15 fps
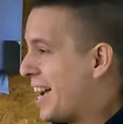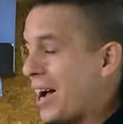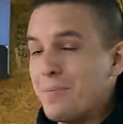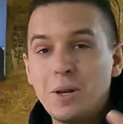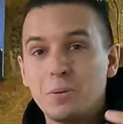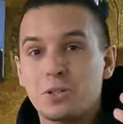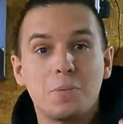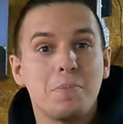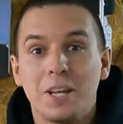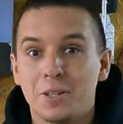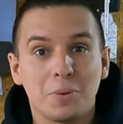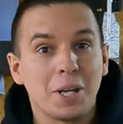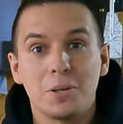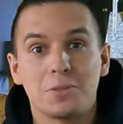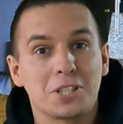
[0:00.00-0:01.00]
I mean, it was
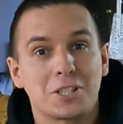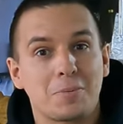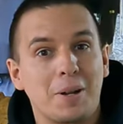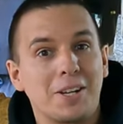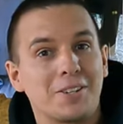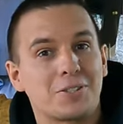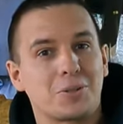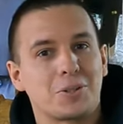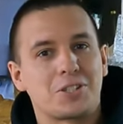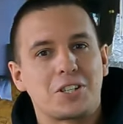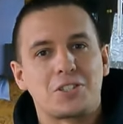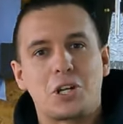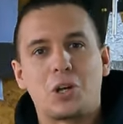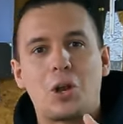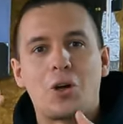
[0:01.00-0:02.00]
amazing, when he was explaining it to us,
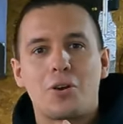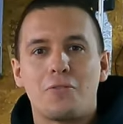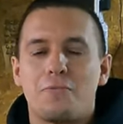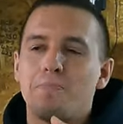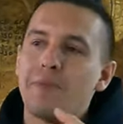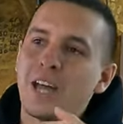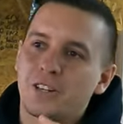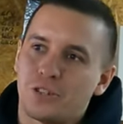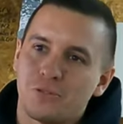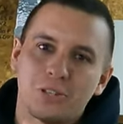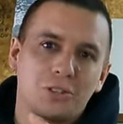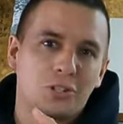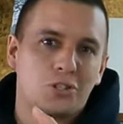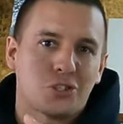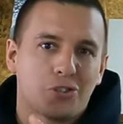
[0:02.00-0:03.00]
there's a lot of
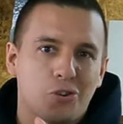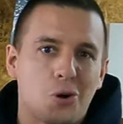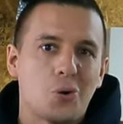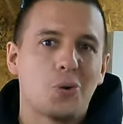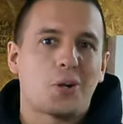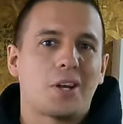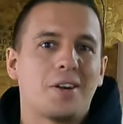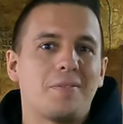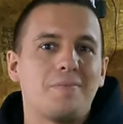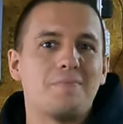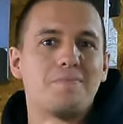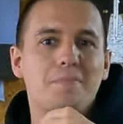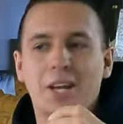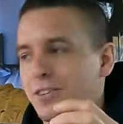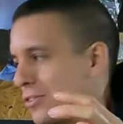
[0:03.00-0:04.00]
measuring the stroke,
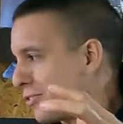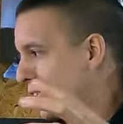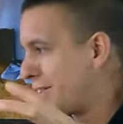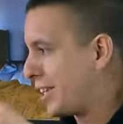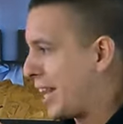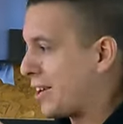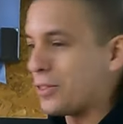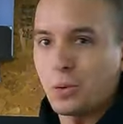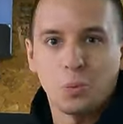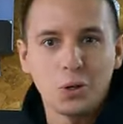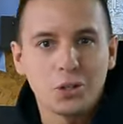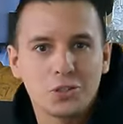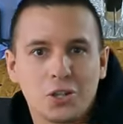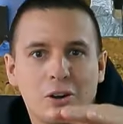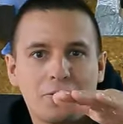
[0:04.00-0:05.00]
measuring, getting the
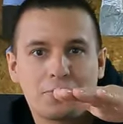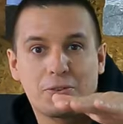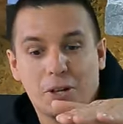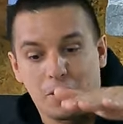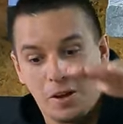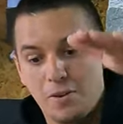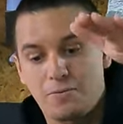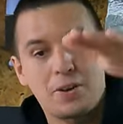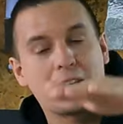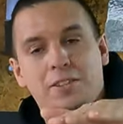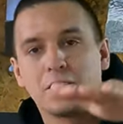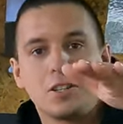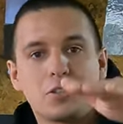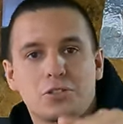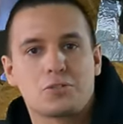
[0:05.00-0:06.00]
wheels off,
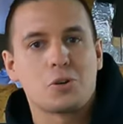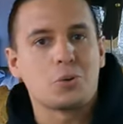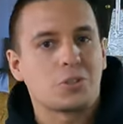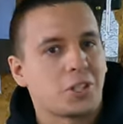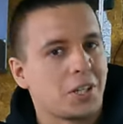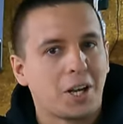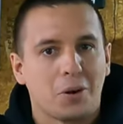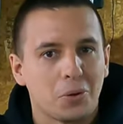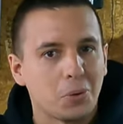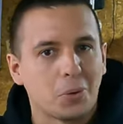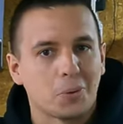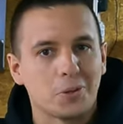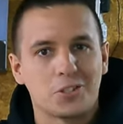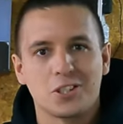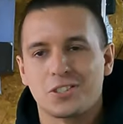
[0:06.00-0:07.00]
affecting each stroke, seeing how you
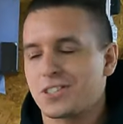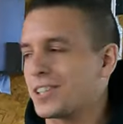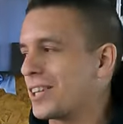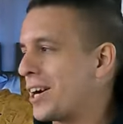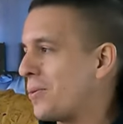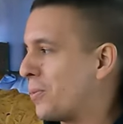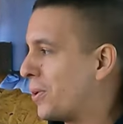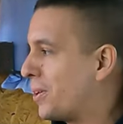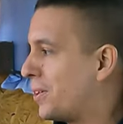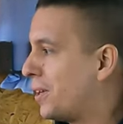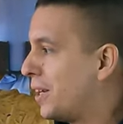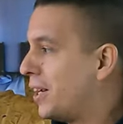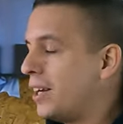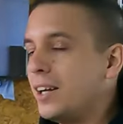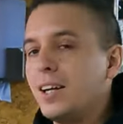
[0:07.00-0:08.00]
want to adjust it that way.
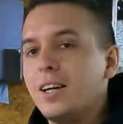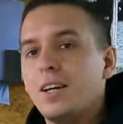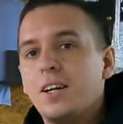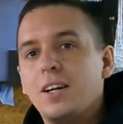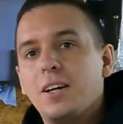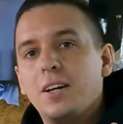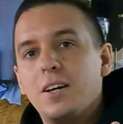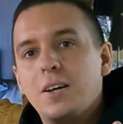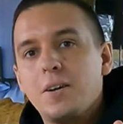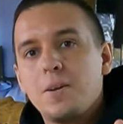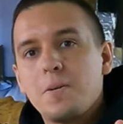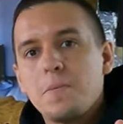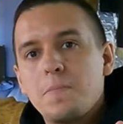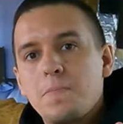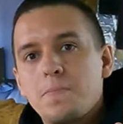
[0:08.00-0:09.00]
Yeah, every single spring,
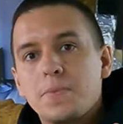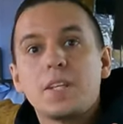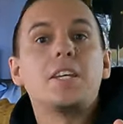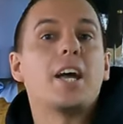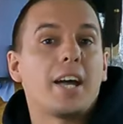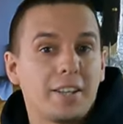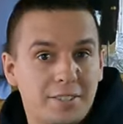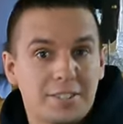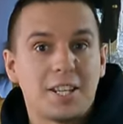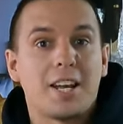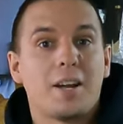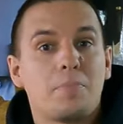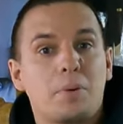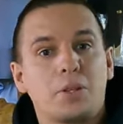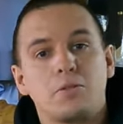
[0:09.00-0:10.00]
adjustment, everything. Yes,
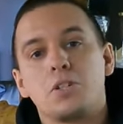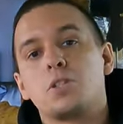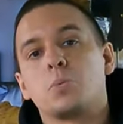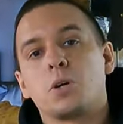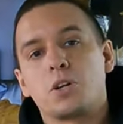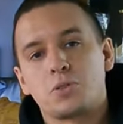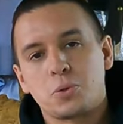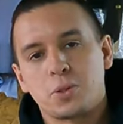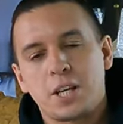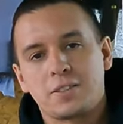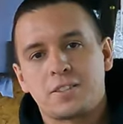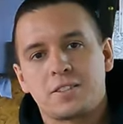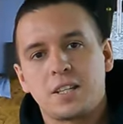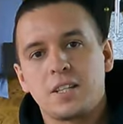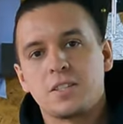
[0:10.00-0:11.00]
yeah, but the reason we're not doing that
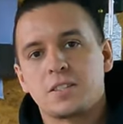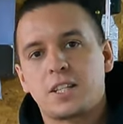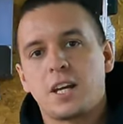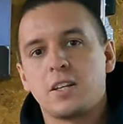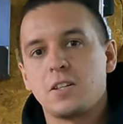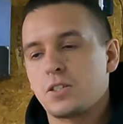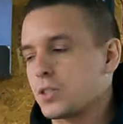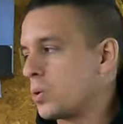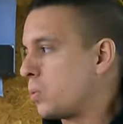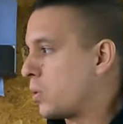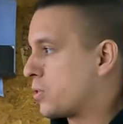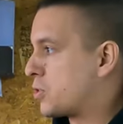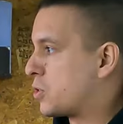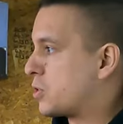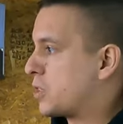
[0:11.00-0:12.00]
today is Kenny still
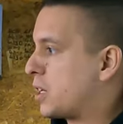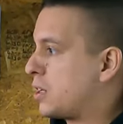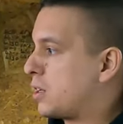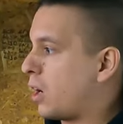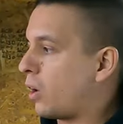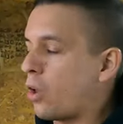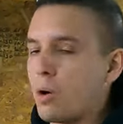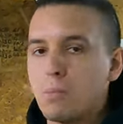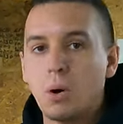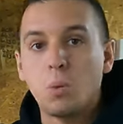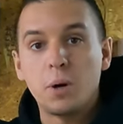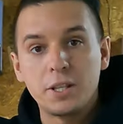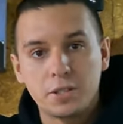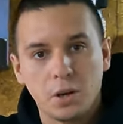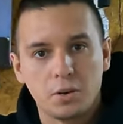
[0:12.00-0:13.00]
wants to take a lot more
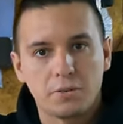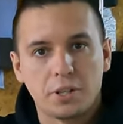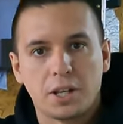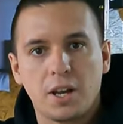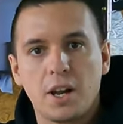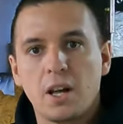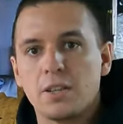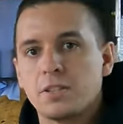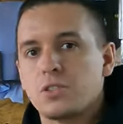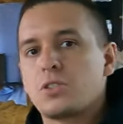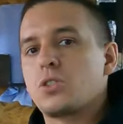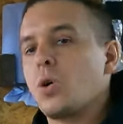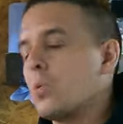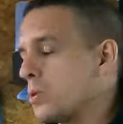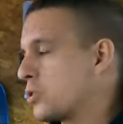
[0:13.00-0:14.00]
weight out of the car. There's
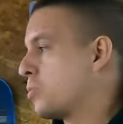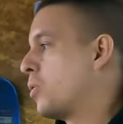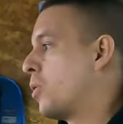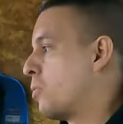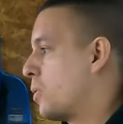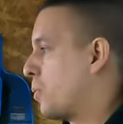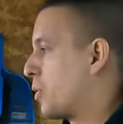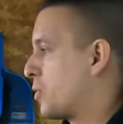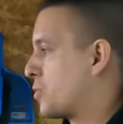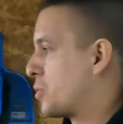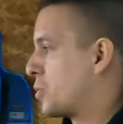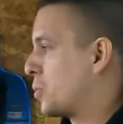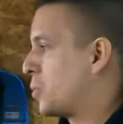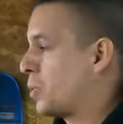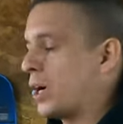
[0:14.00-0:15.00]
so much more we want to
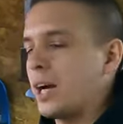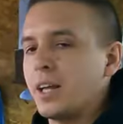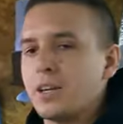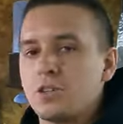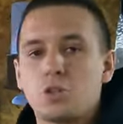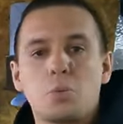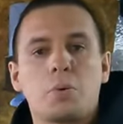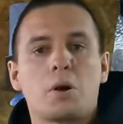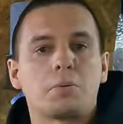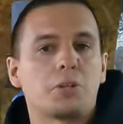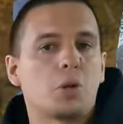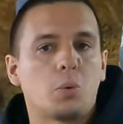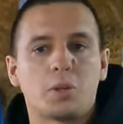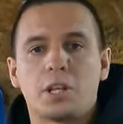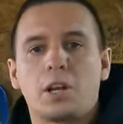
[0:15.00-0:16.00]
do, and as you probably
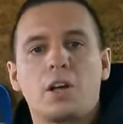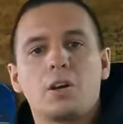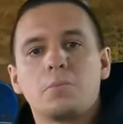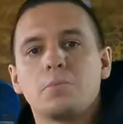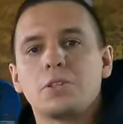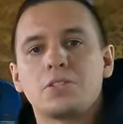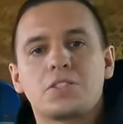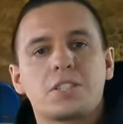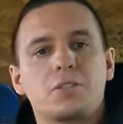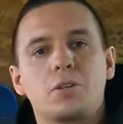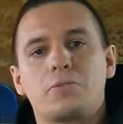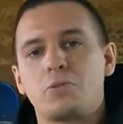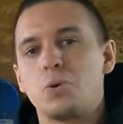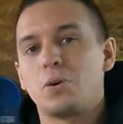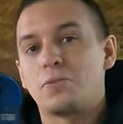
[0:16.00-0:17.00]
know with alignments,
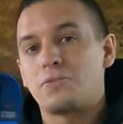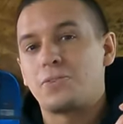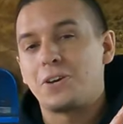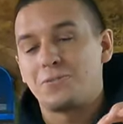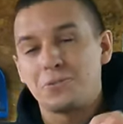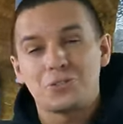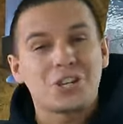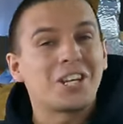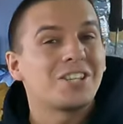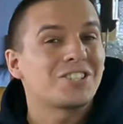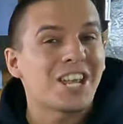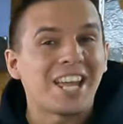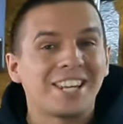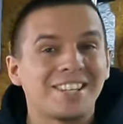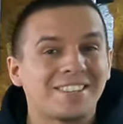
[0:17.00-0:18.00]
if you
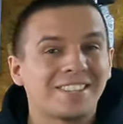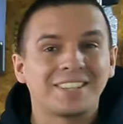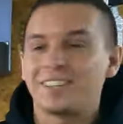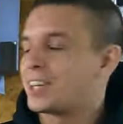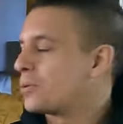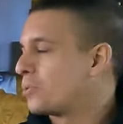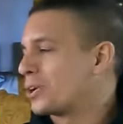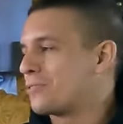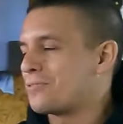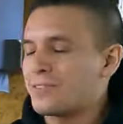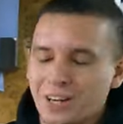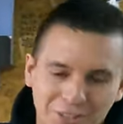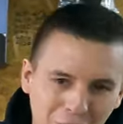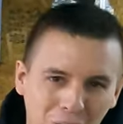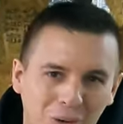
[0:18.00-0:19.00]
change anything, it will
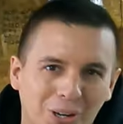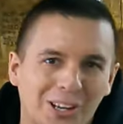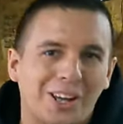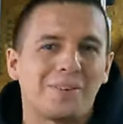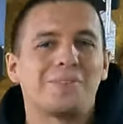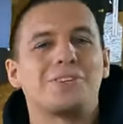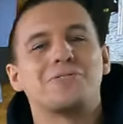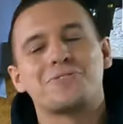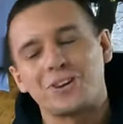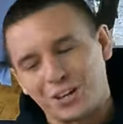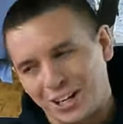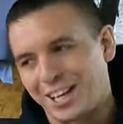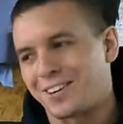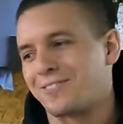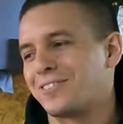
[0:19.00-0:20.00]
affect the whole alignment, you've got
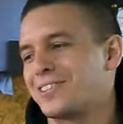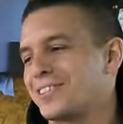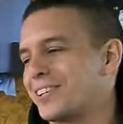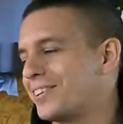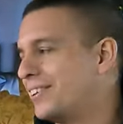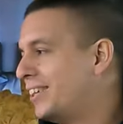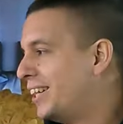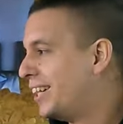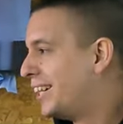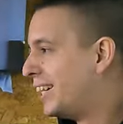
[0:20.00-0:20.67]
to get it redone.